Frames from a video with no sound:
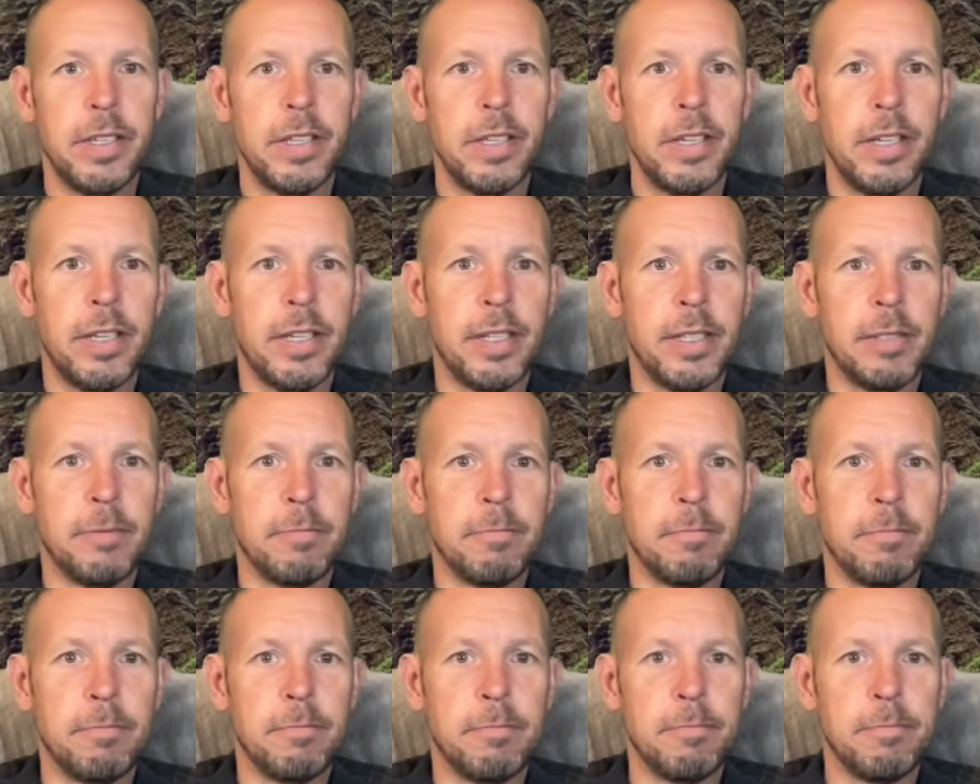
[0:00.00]

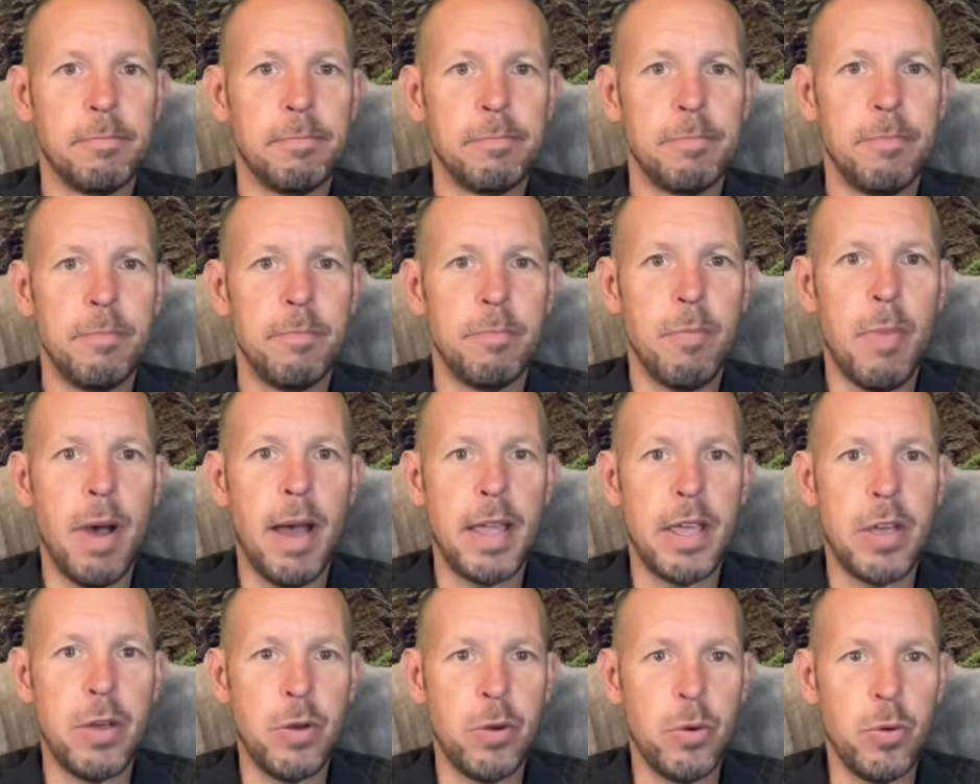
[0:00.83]
um,
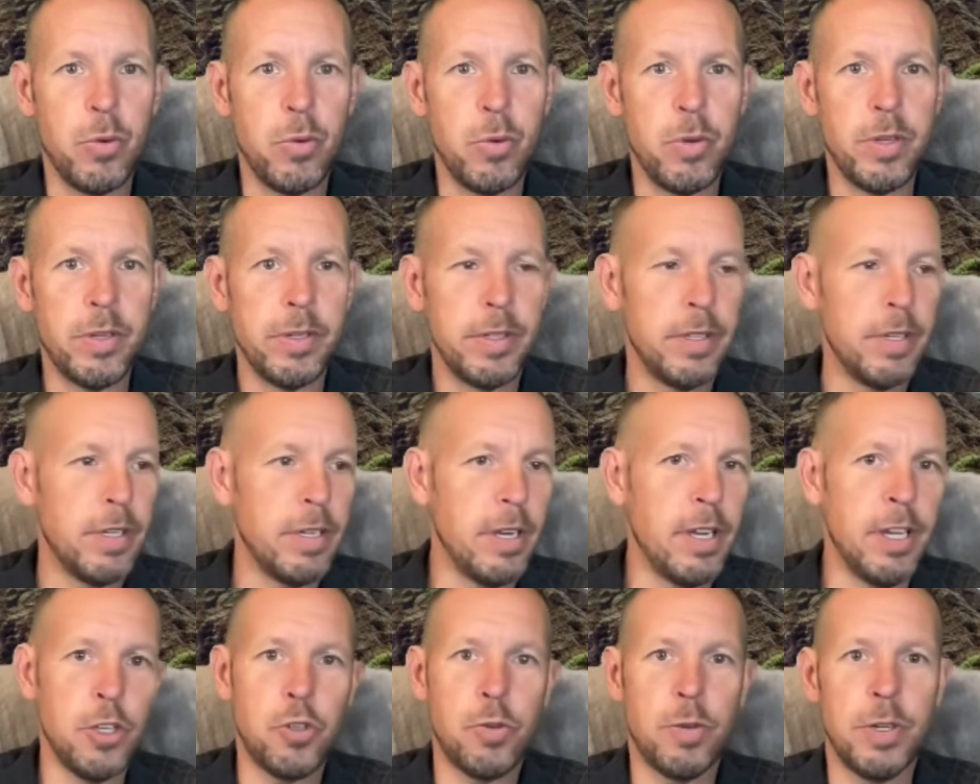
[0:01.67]
my own
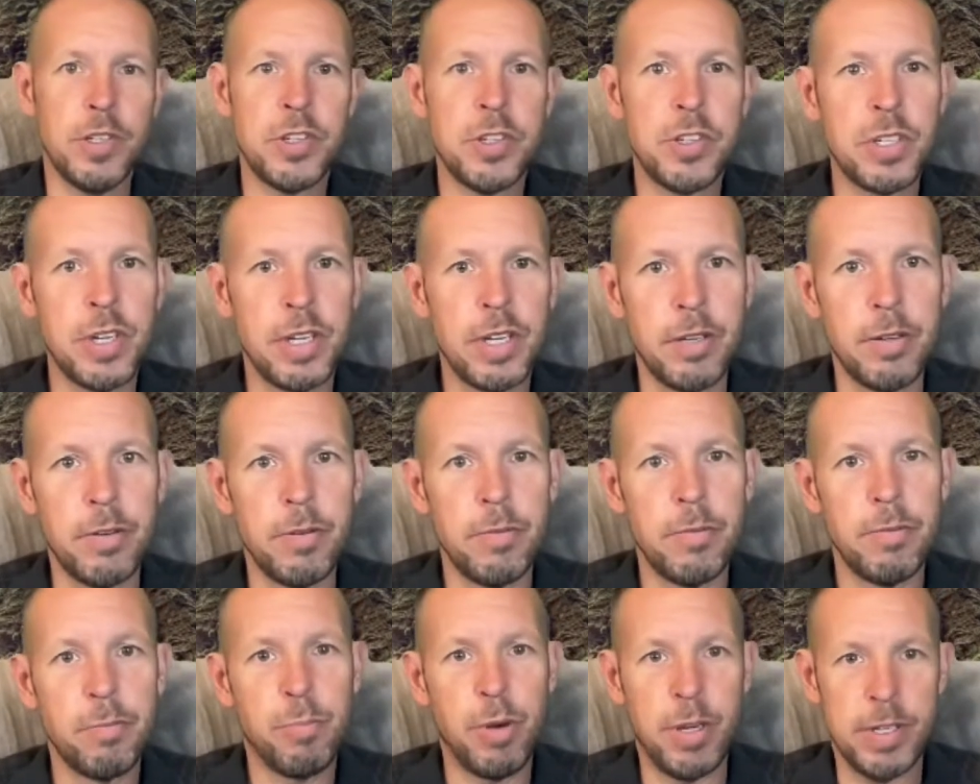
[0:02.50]
interest
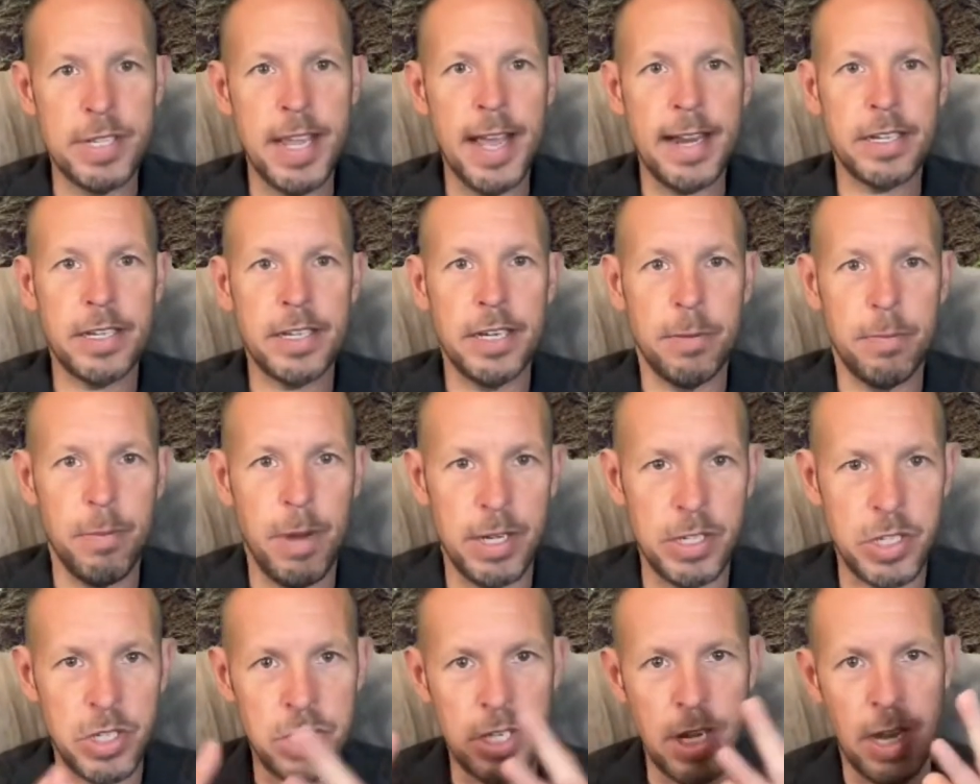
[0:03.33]
in protecting
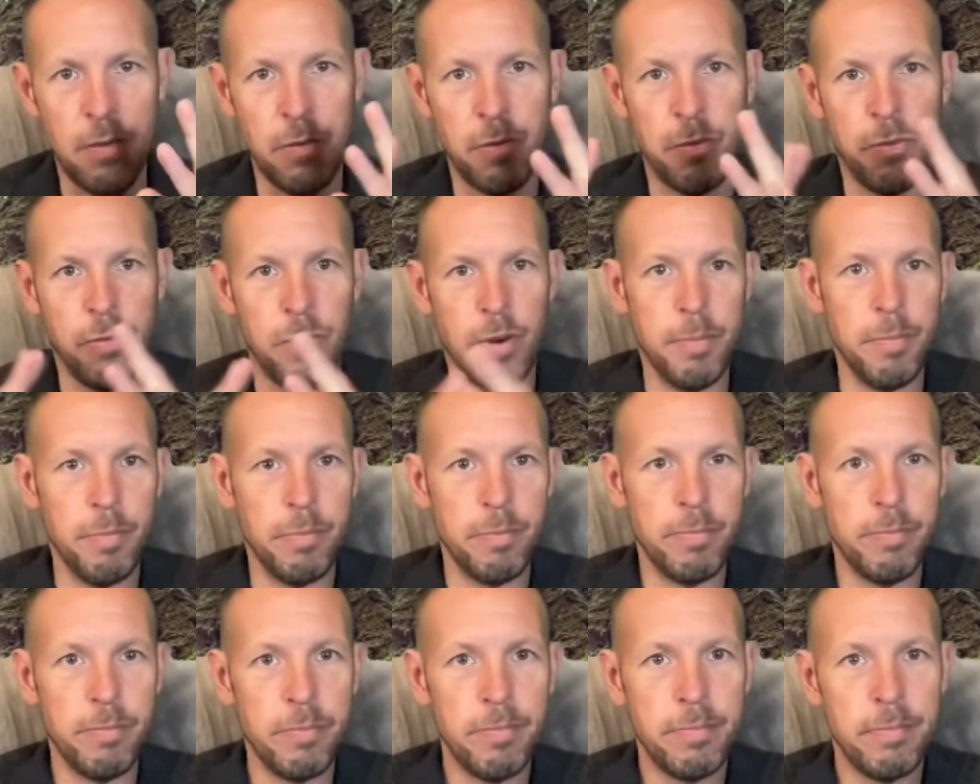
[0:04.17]
myself
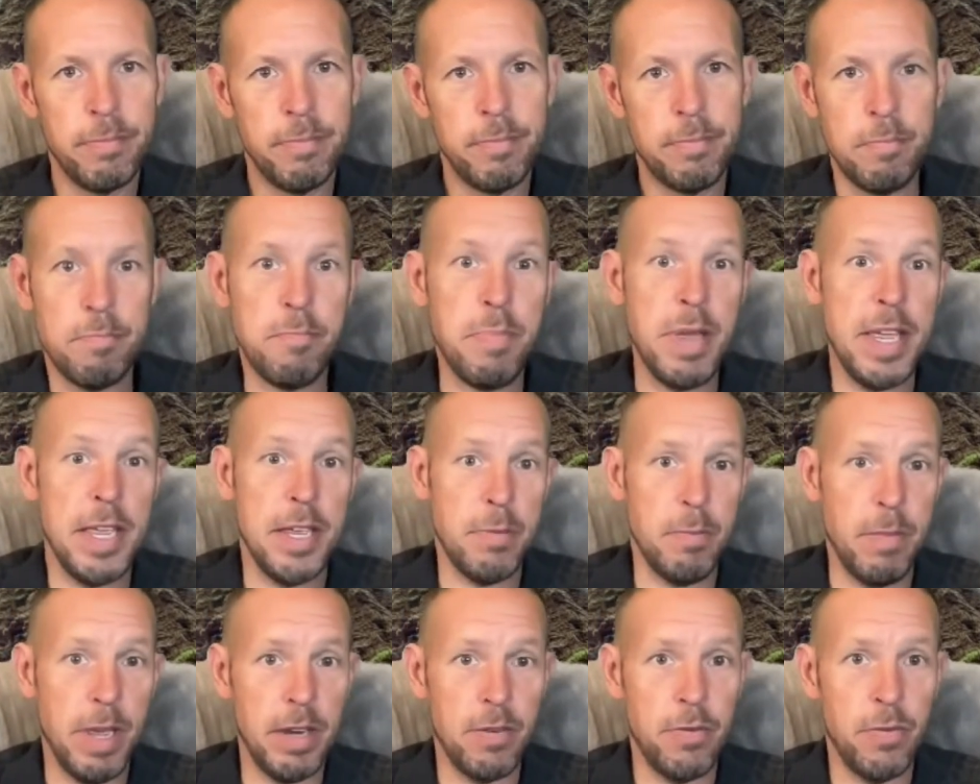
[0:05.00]
from
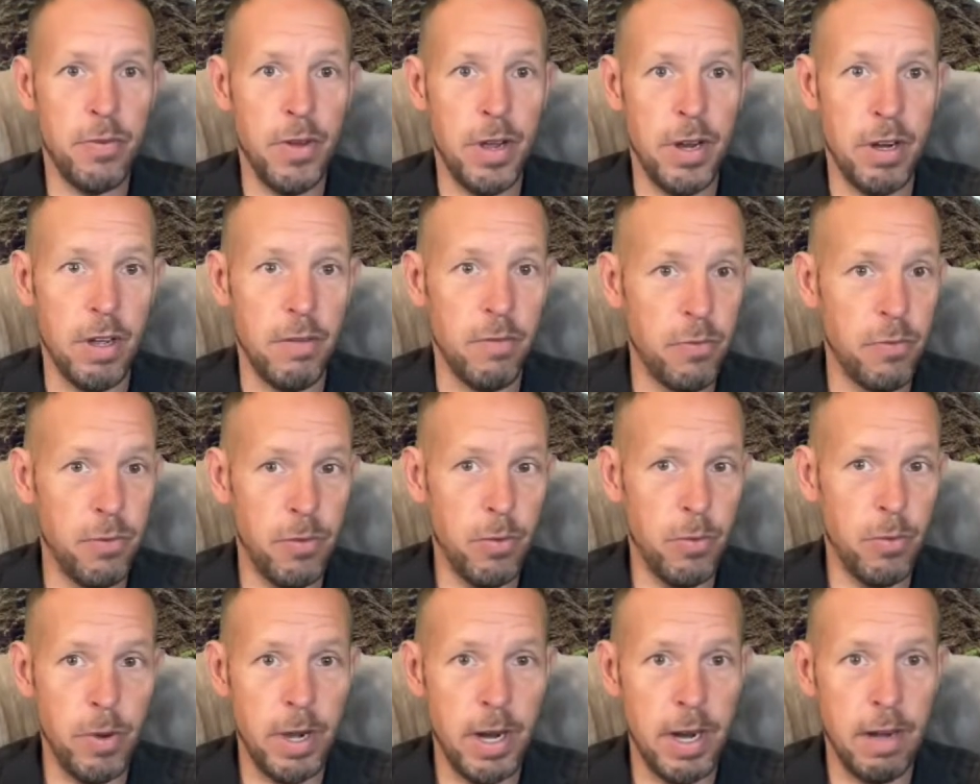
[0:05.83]
being made fun of
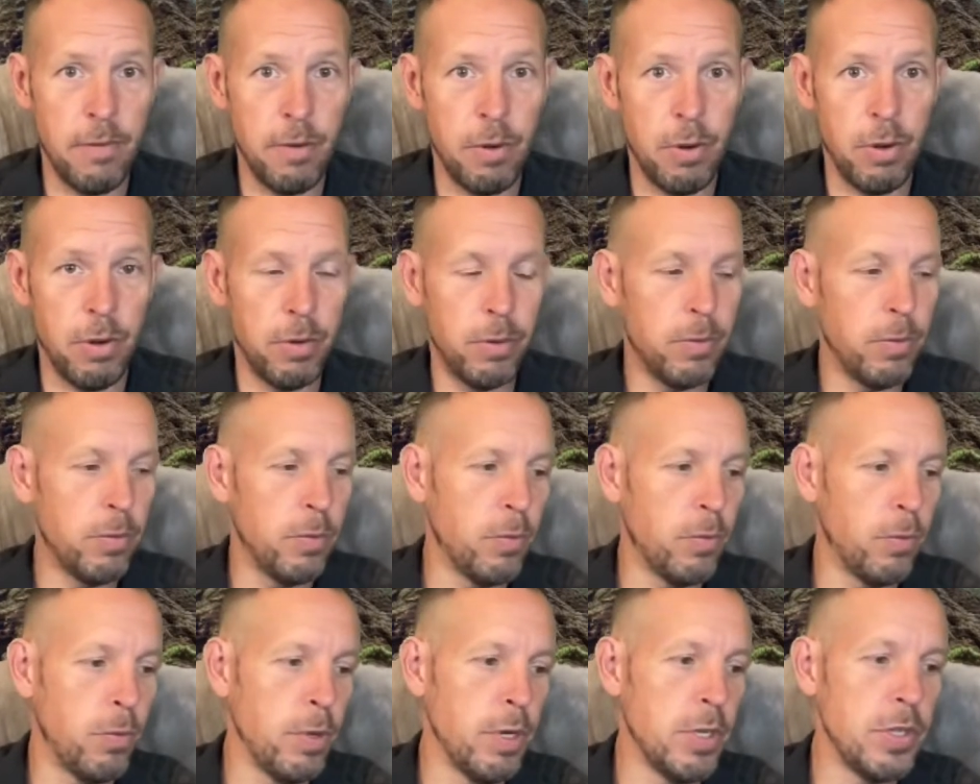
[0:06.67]
for whatever
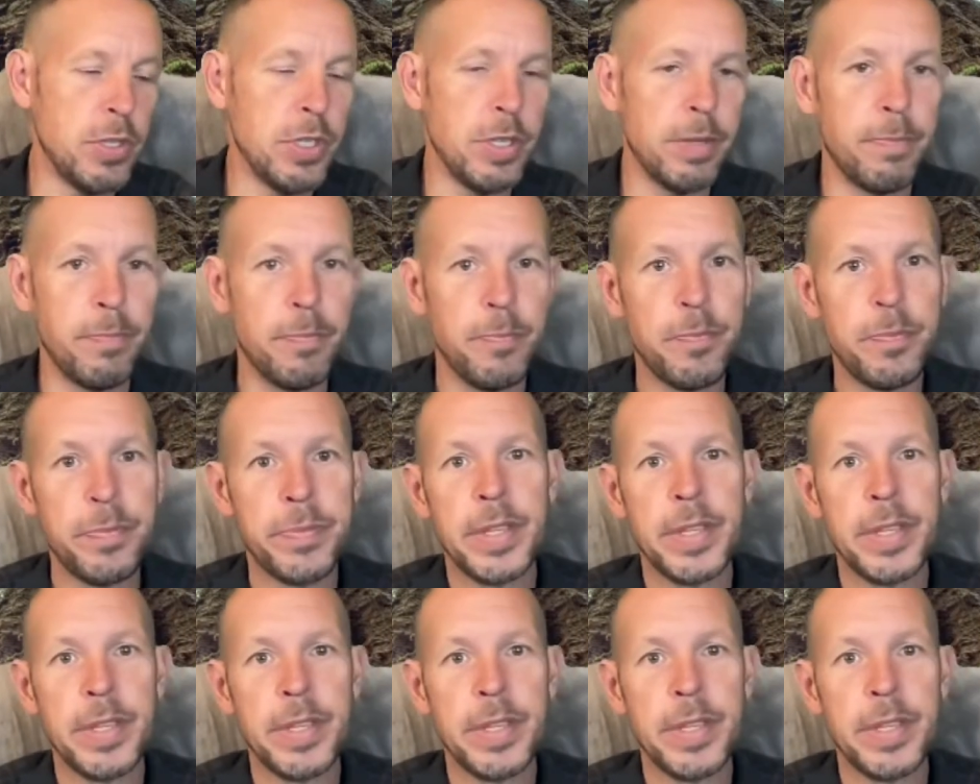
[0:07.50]
reason.